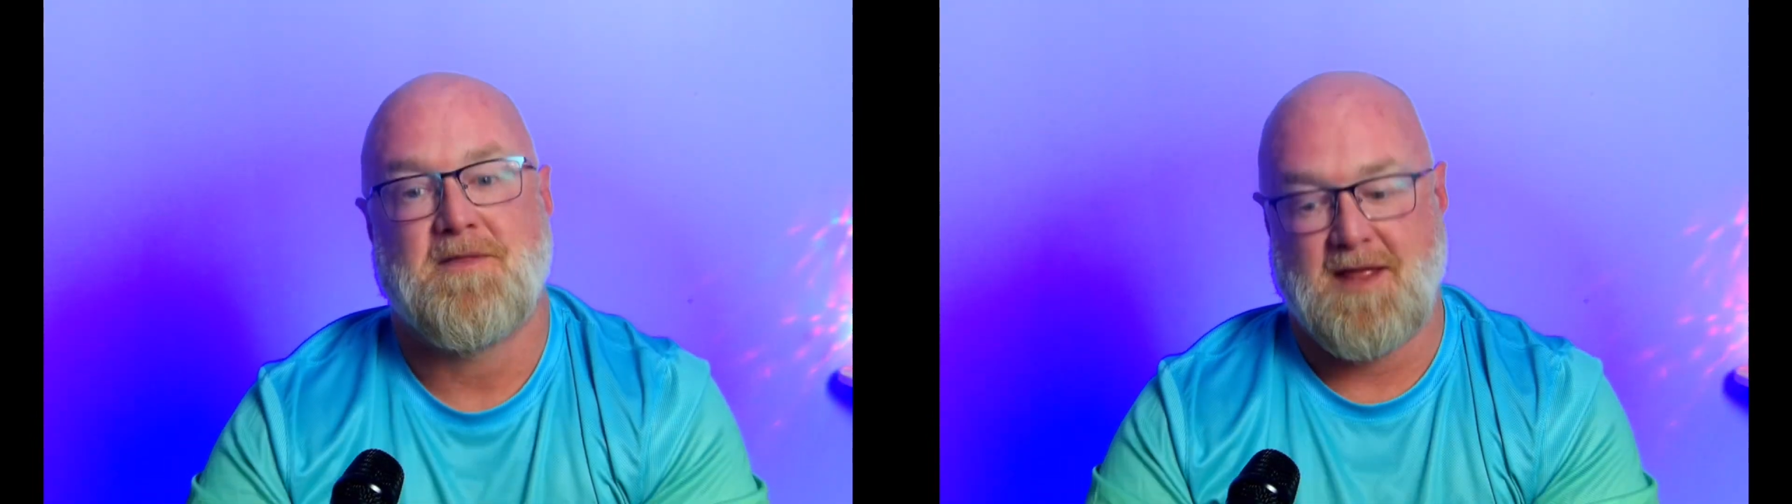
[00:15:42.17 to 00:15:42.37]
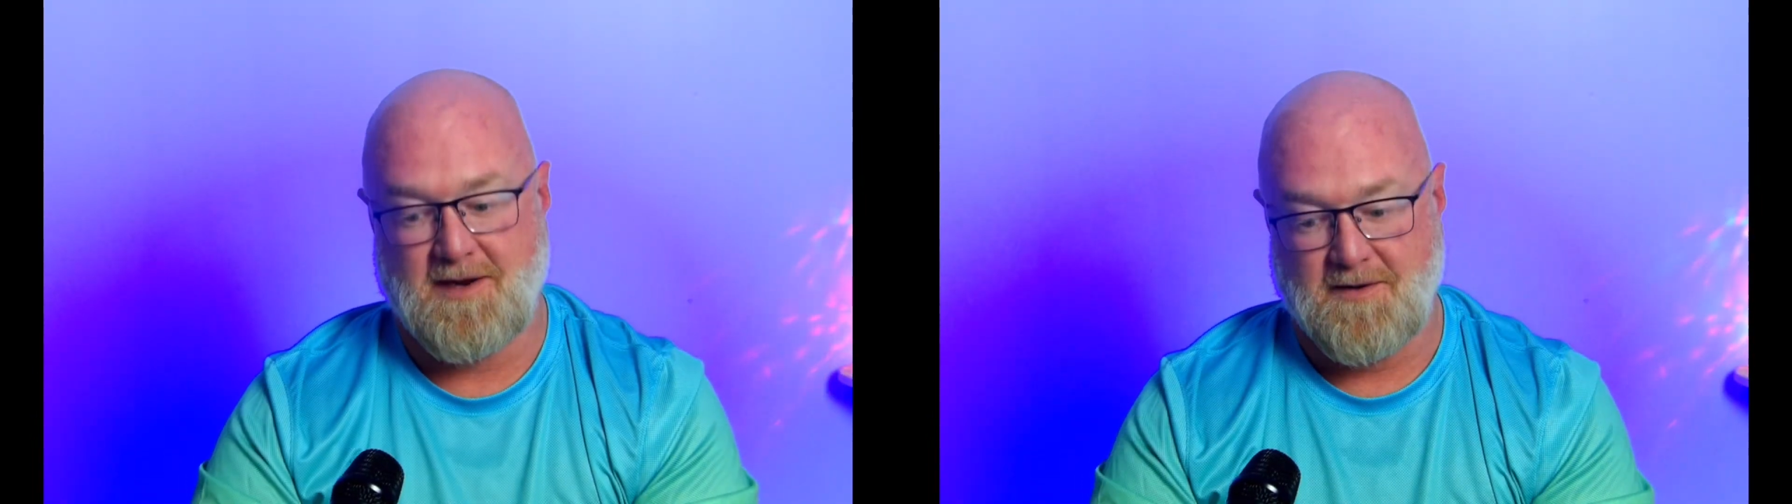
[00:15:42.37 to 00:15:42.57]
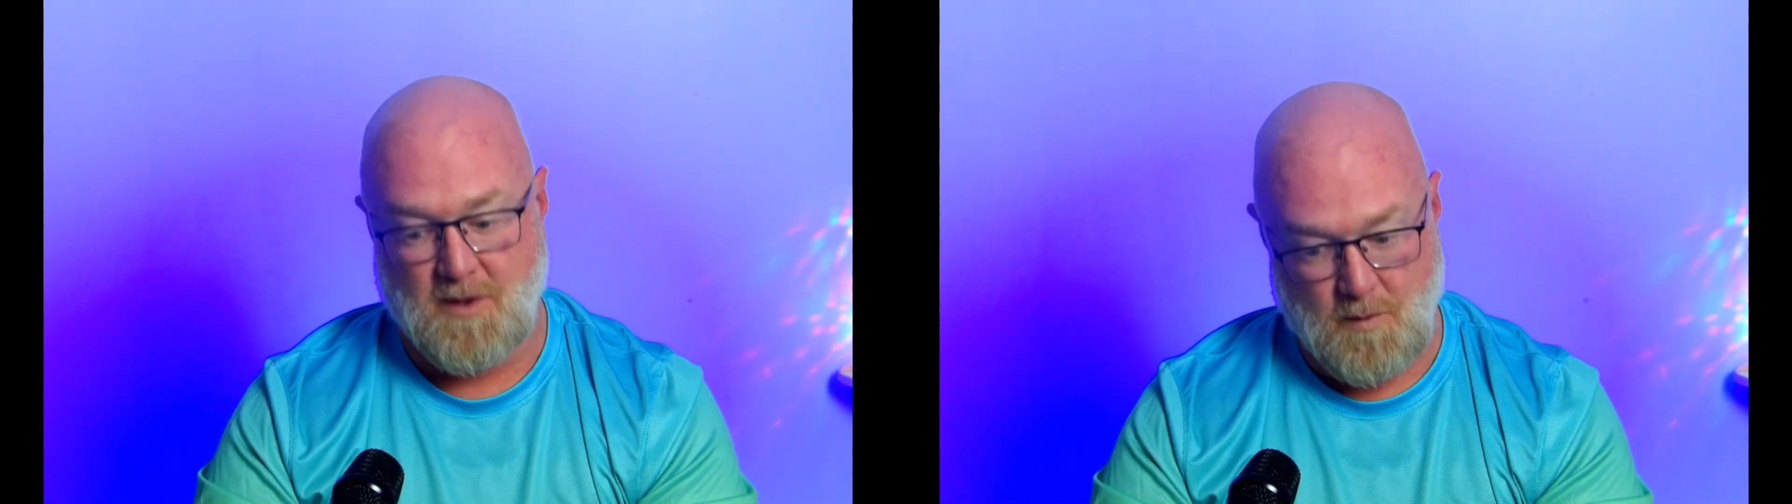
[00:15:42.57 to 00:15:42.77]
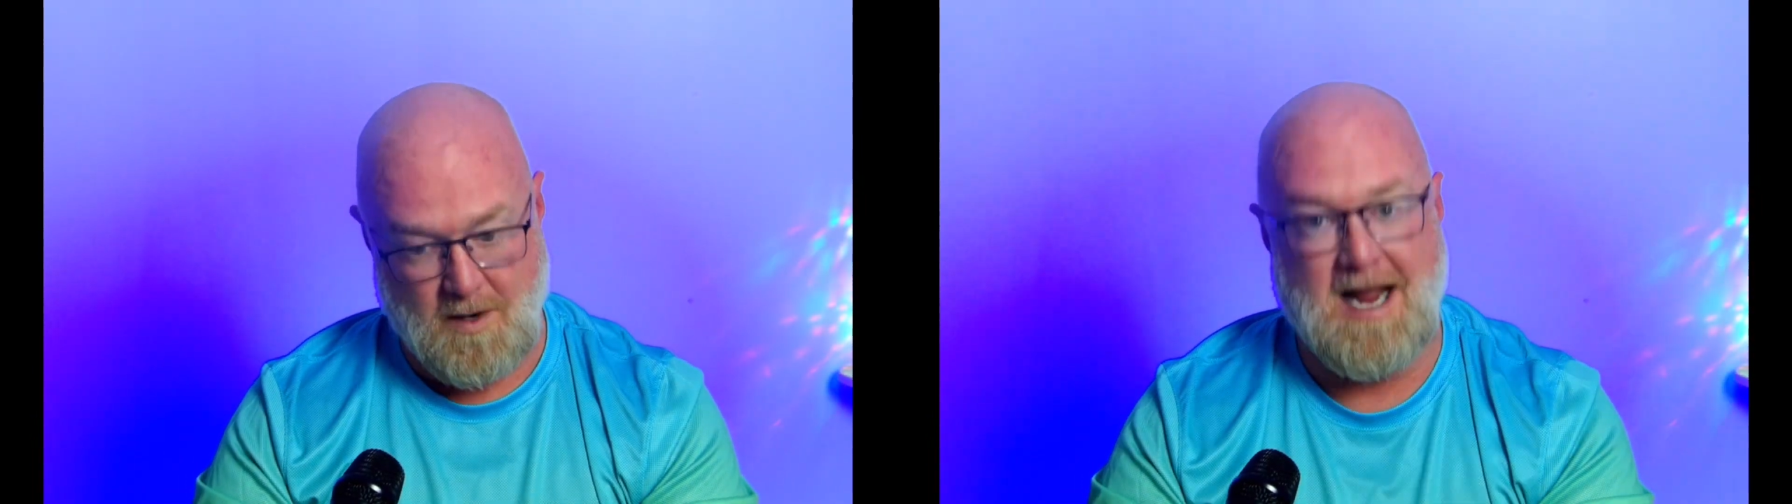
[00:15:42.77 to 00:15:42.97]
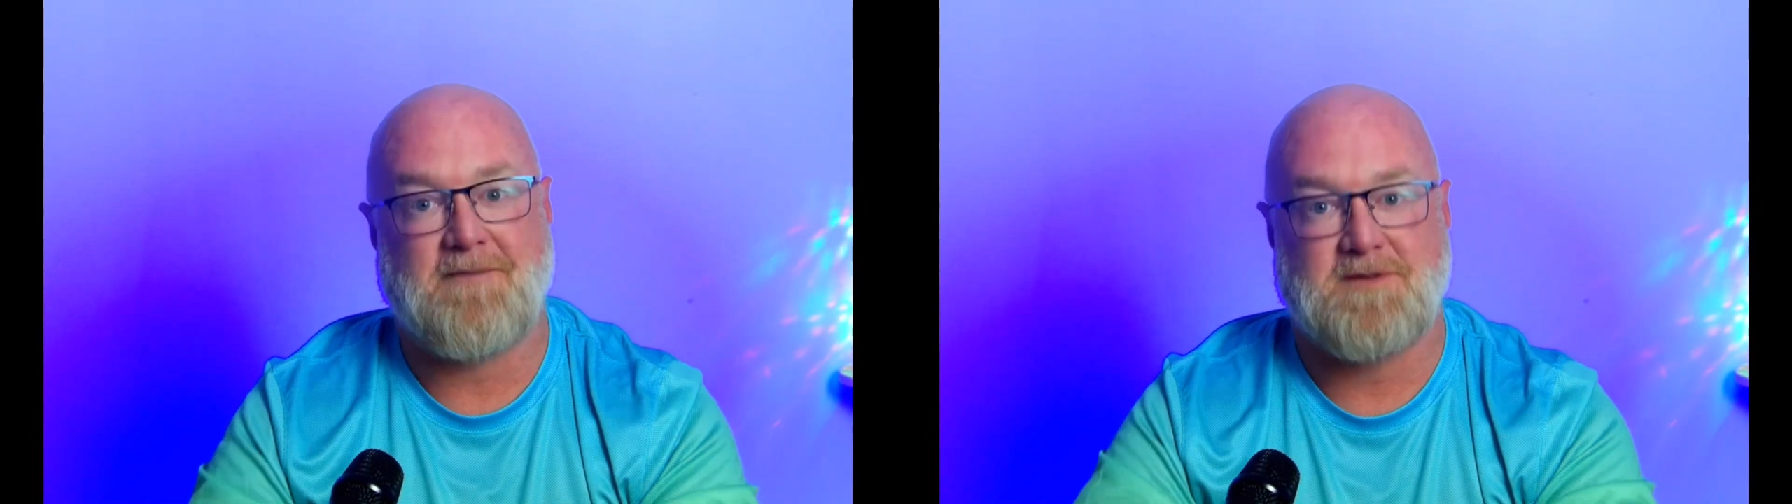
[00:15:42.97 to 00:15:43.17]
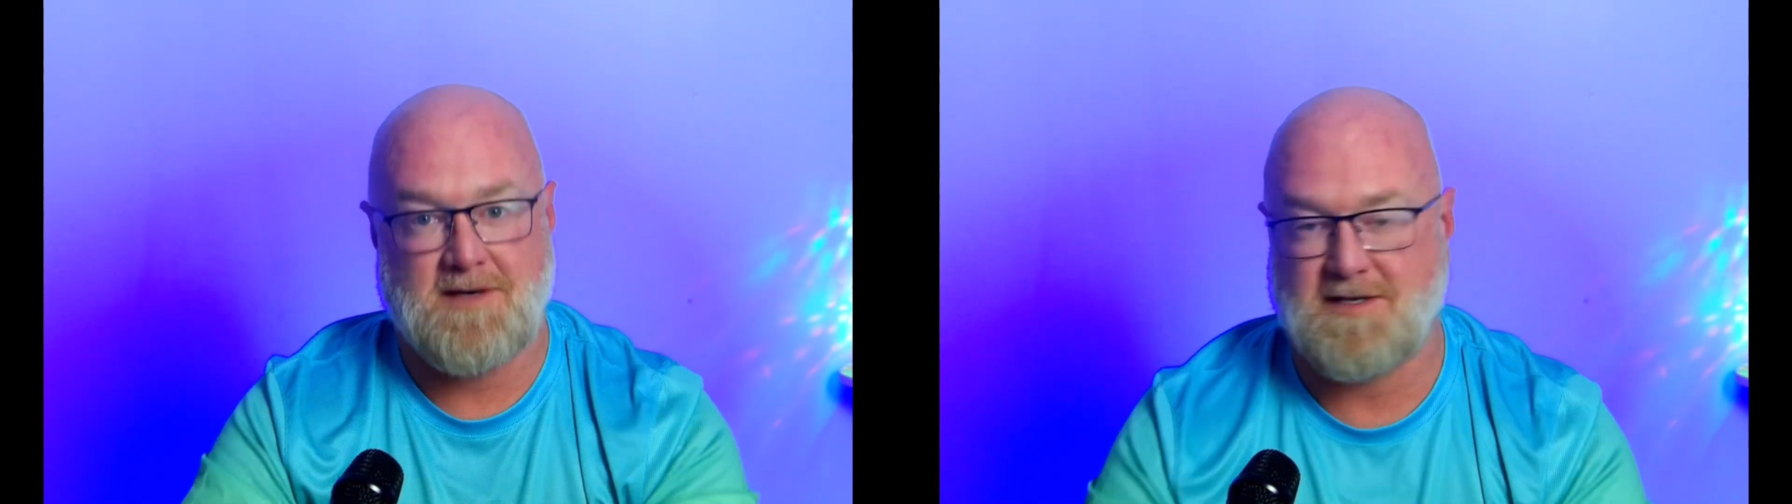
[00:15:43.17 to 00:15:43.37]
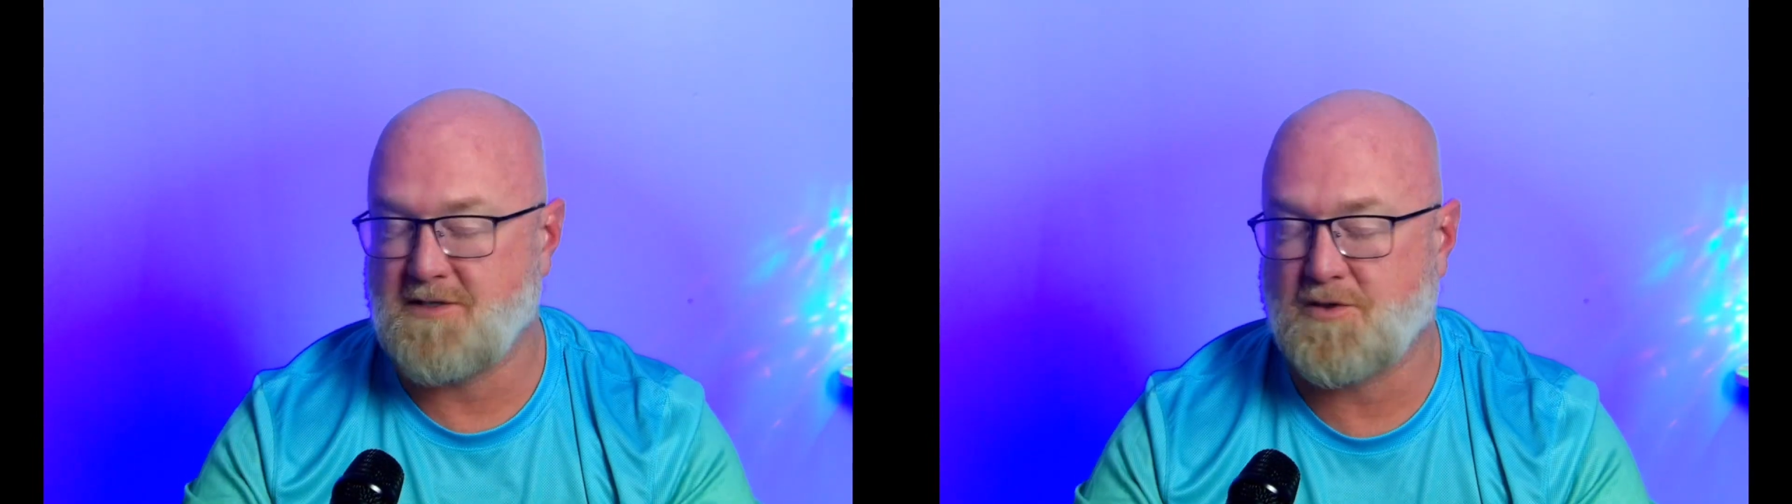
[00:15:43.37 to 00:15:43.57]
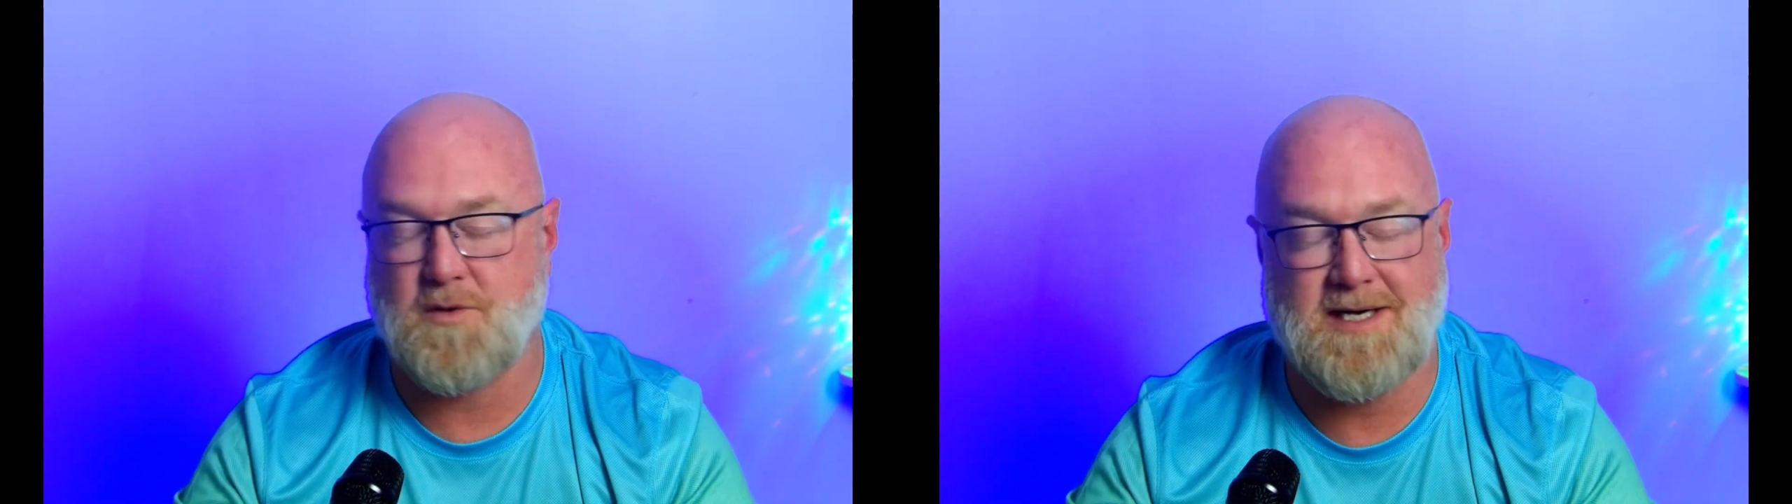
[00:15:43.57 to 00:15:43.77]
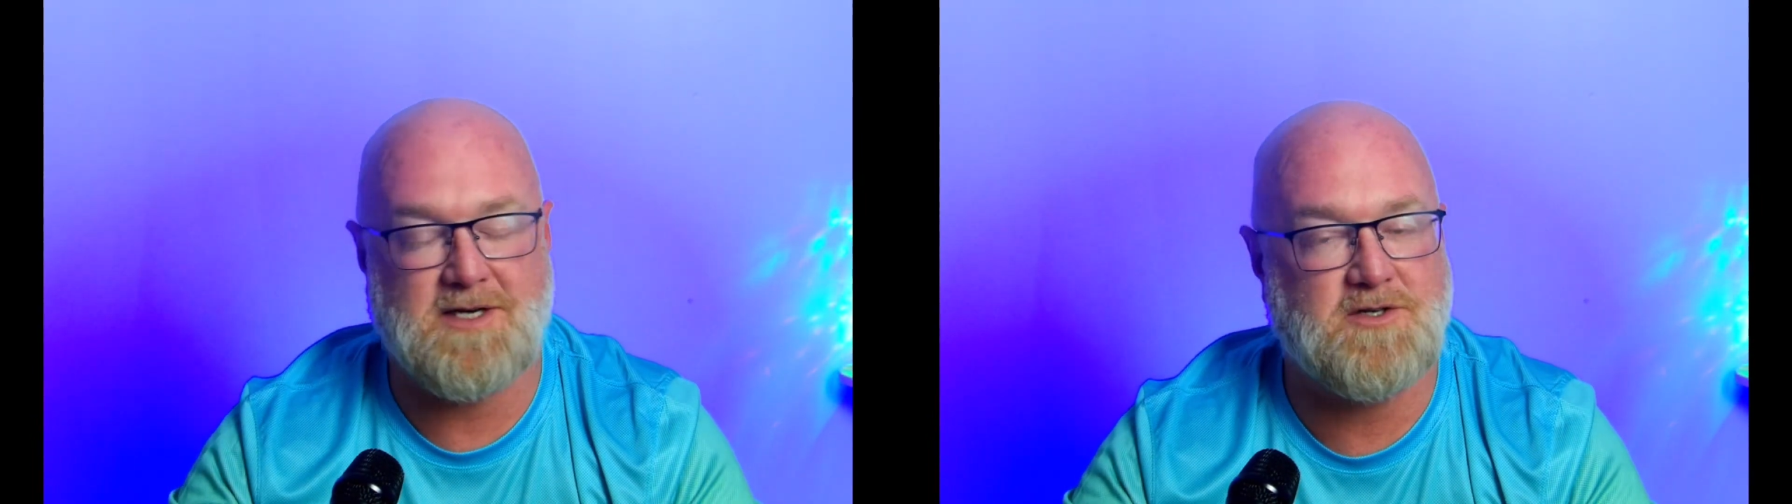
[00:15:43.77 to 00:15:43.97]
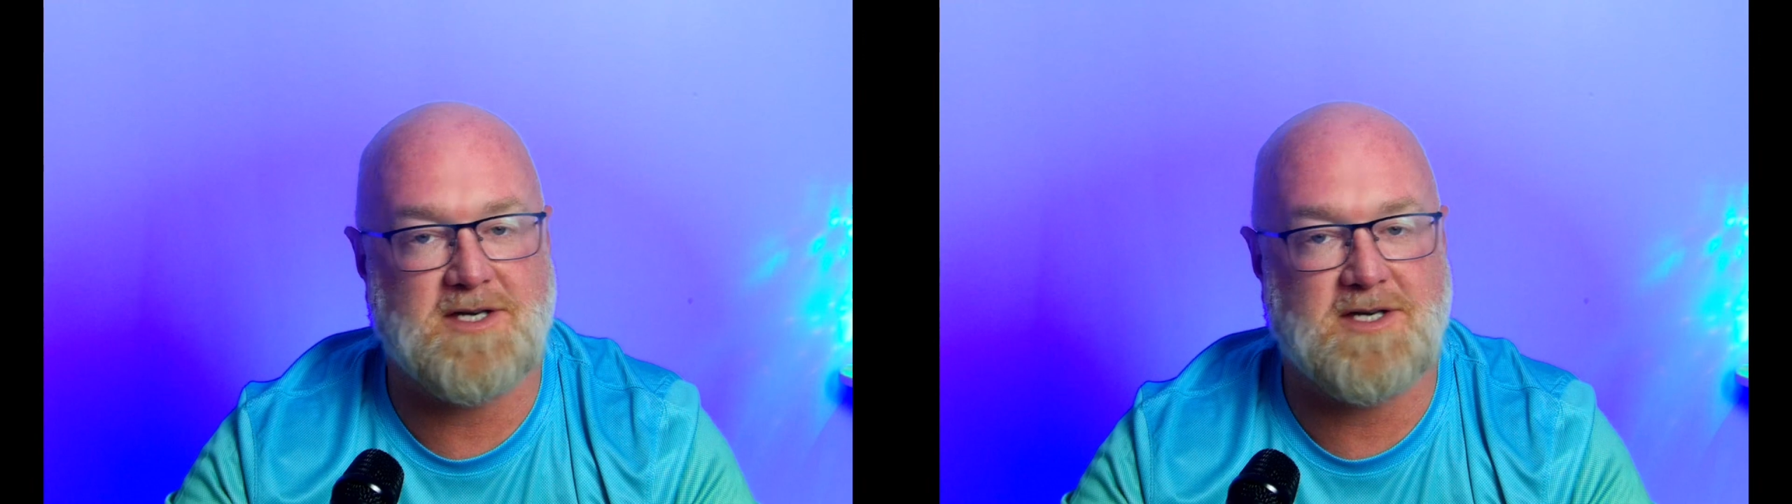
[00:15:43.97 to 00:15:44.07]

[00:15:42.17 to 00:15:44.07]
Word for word: then there will have it's treated